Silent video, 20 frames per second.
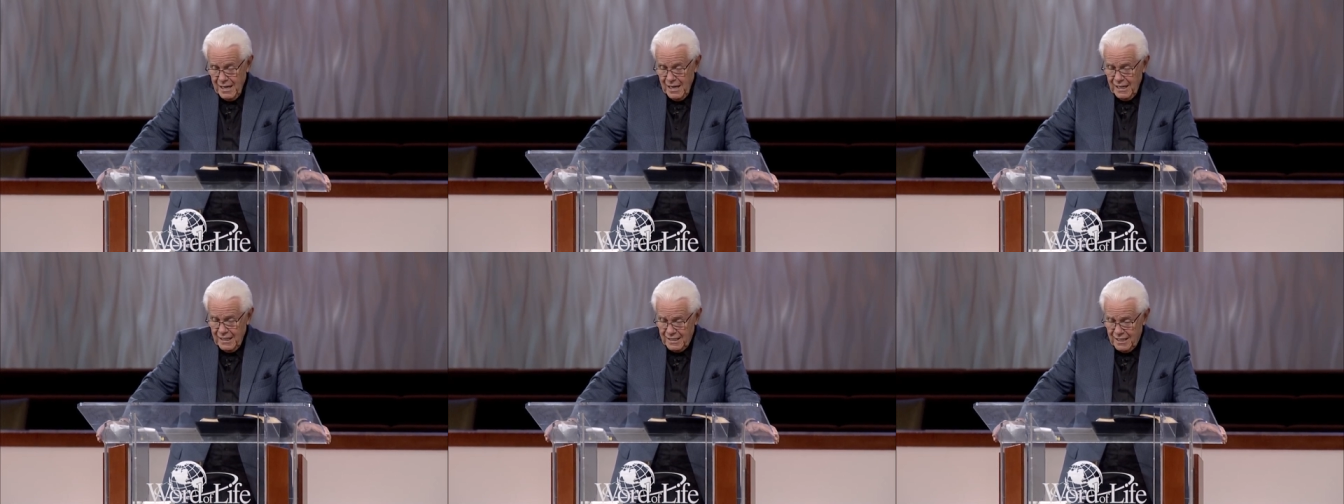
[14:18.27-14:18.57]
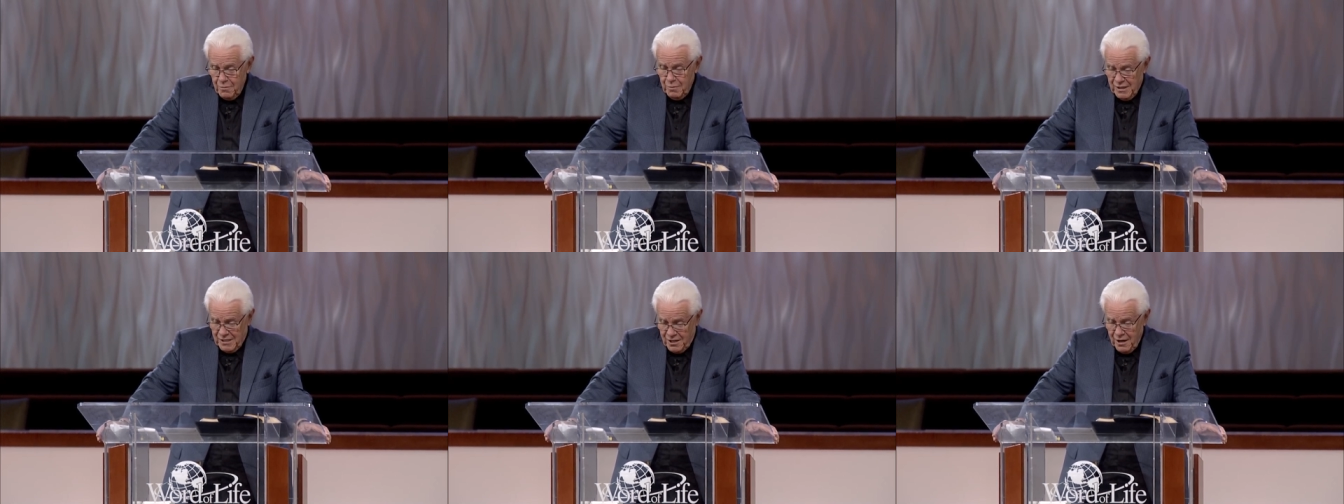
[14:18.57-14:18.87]
See,
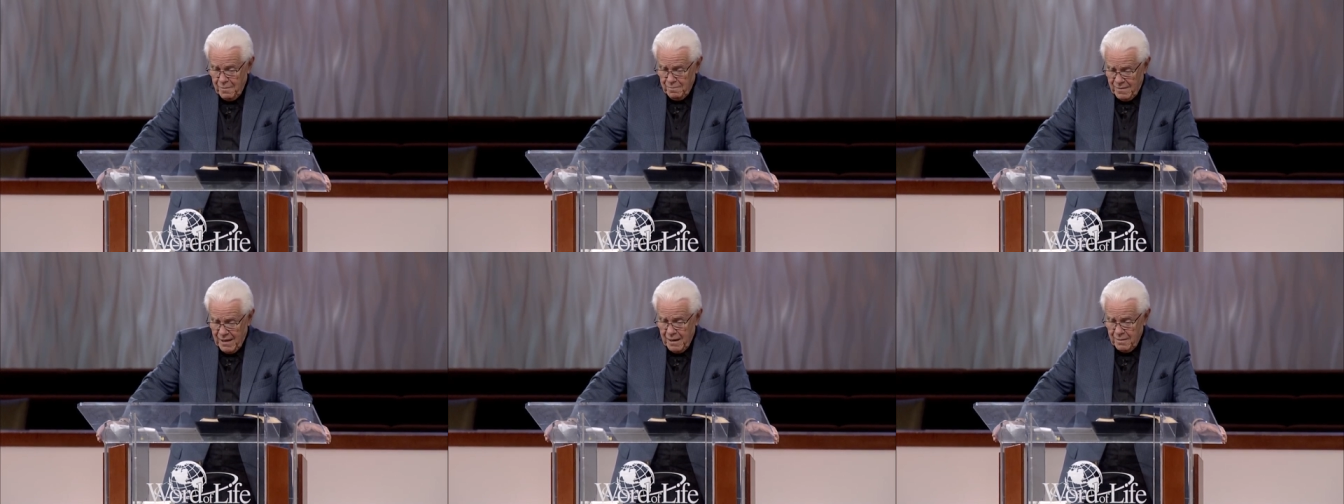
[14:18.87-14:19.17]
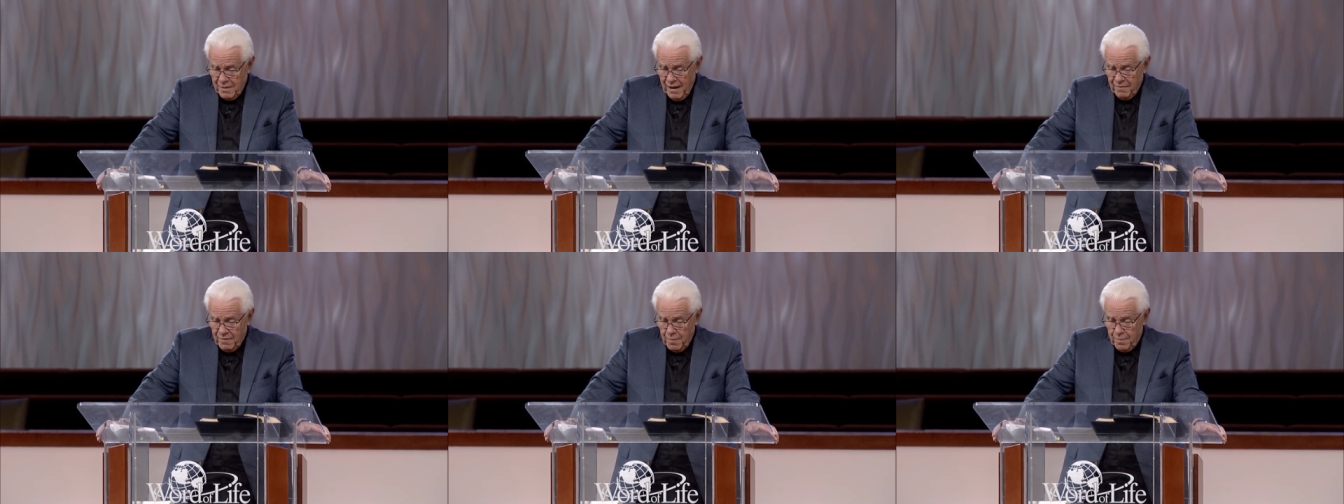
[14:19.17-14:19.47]
we
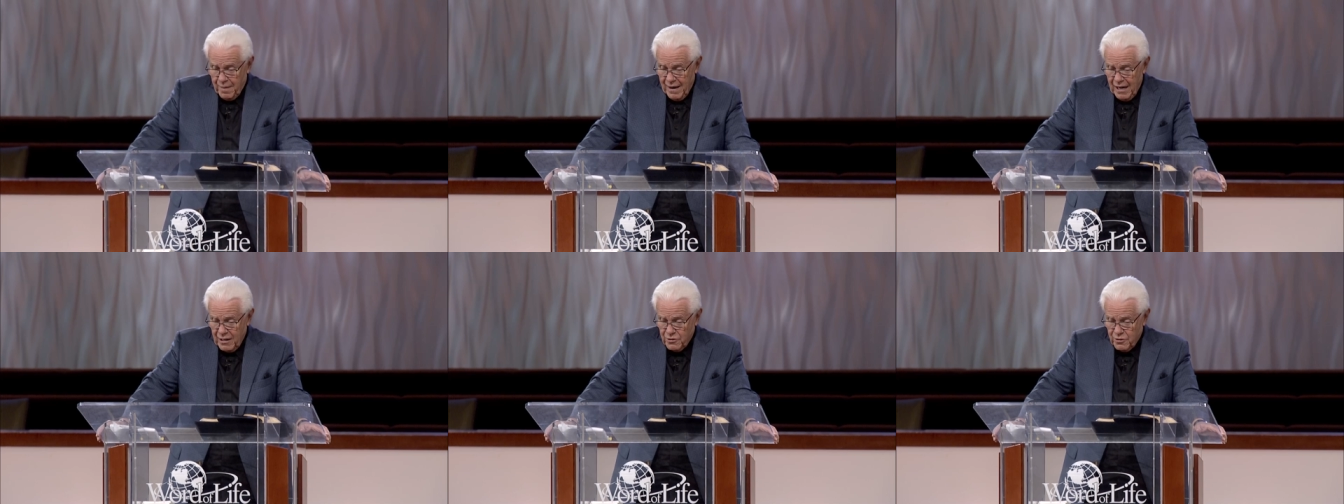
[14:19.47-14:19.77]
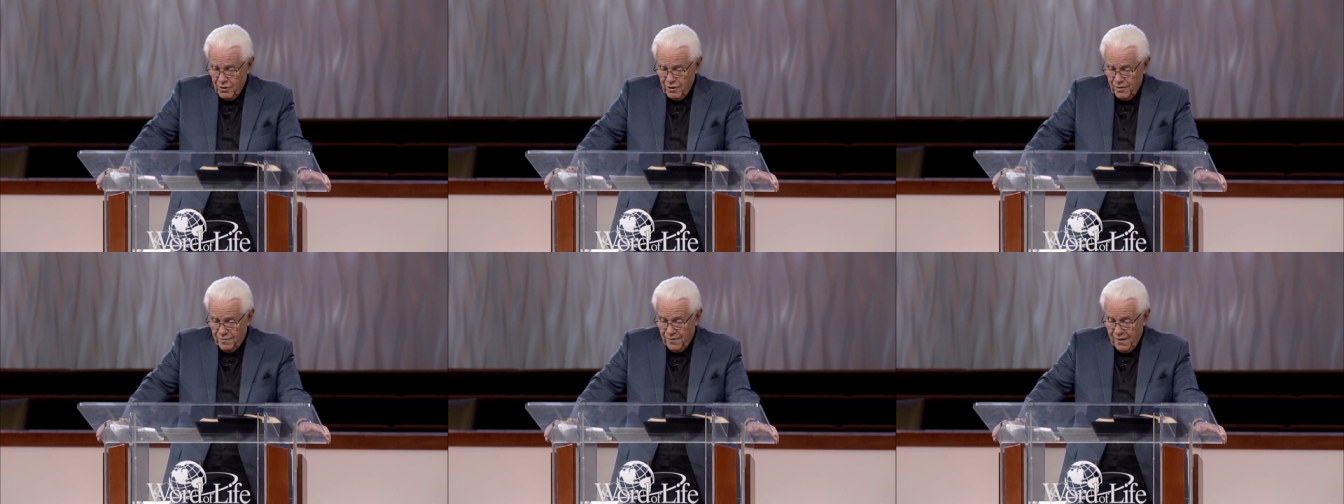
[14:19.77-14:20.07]
sometimes have to pass
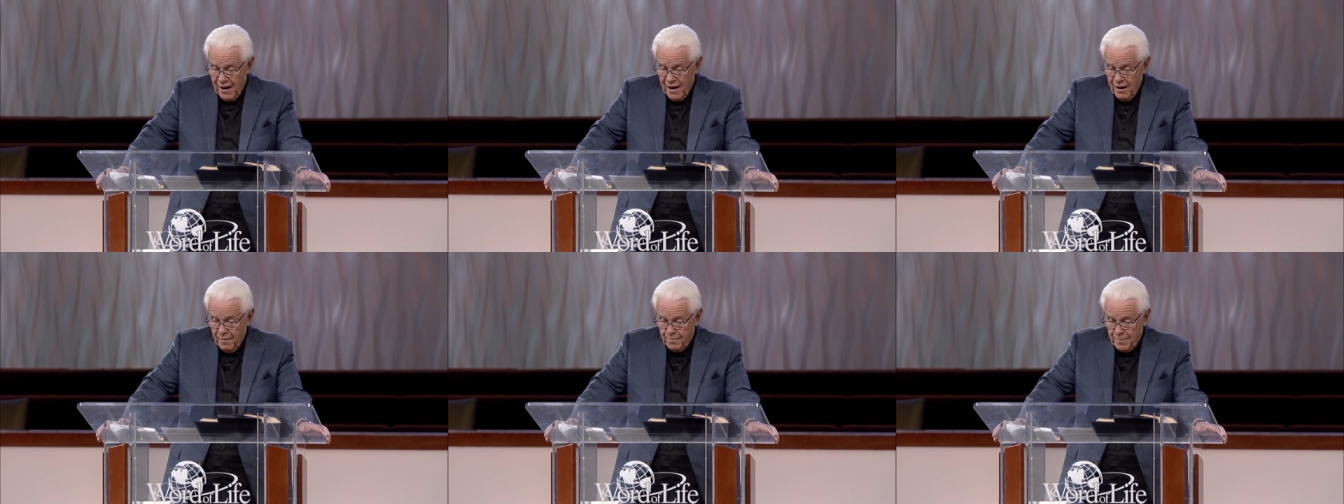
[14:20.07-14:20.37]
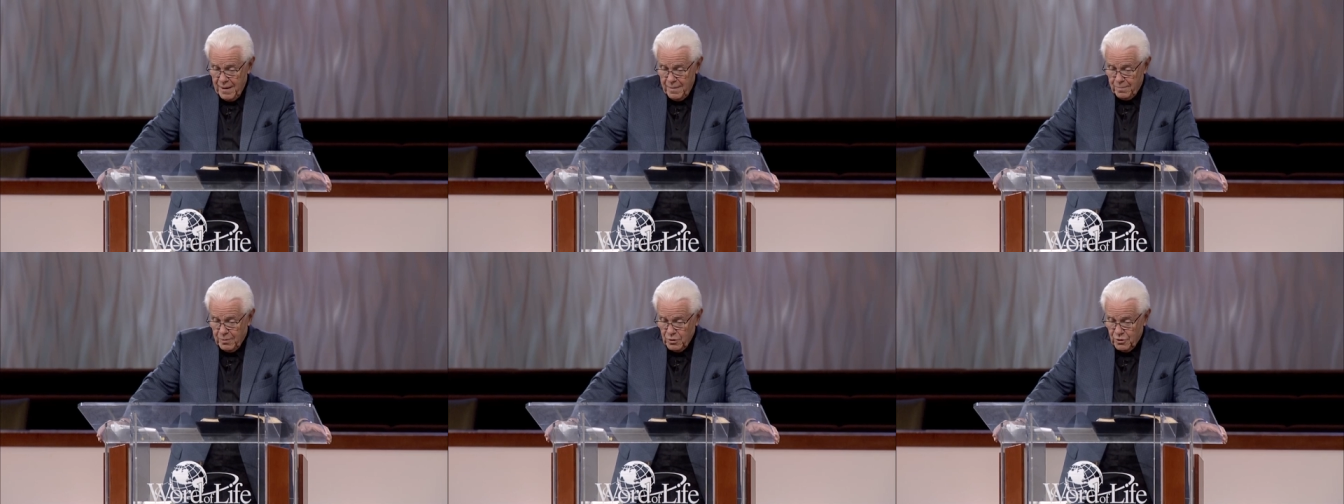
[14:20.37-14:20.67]
through the fire of
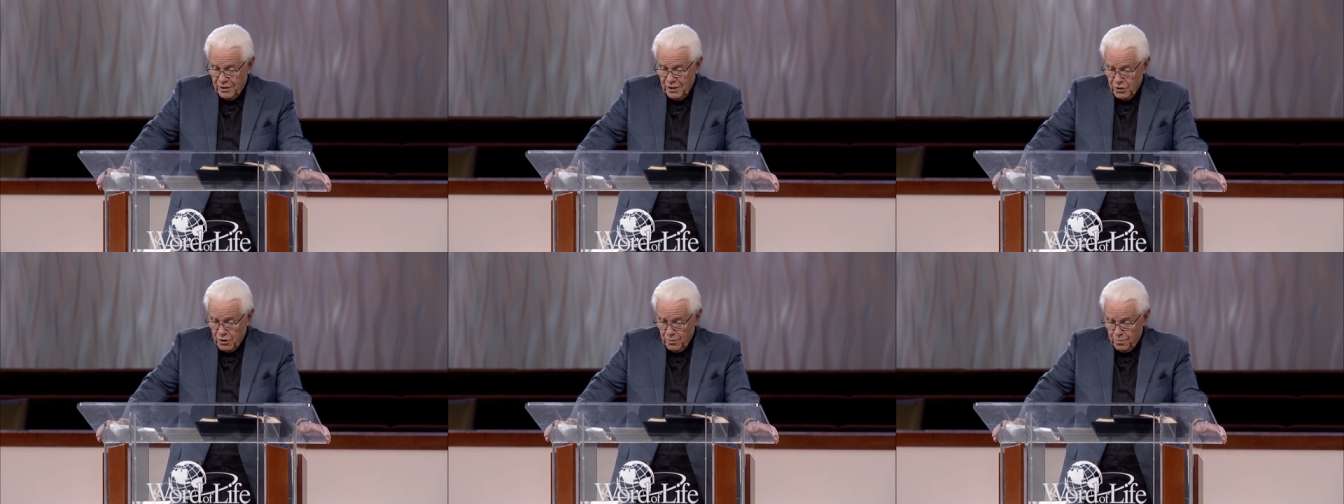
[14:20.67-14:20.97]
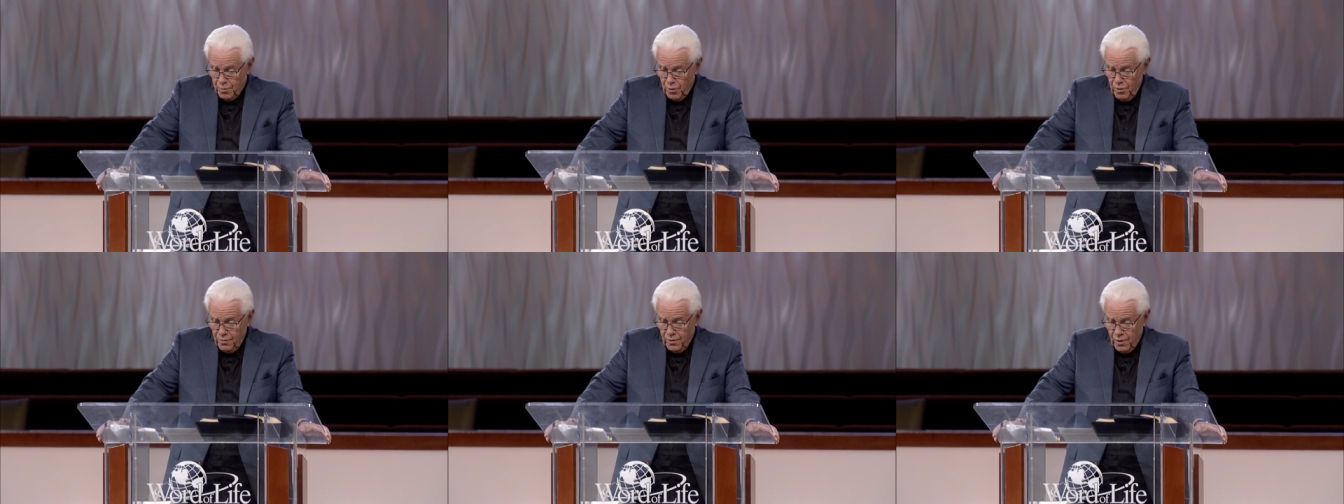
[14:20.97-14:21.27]
people's
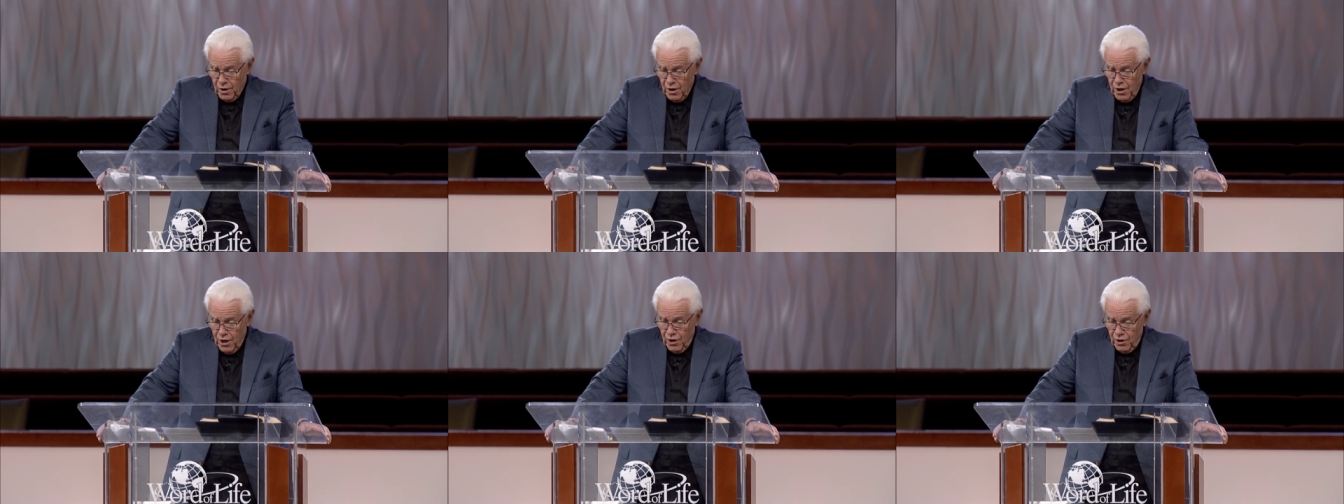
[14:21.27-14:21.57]
disapproval.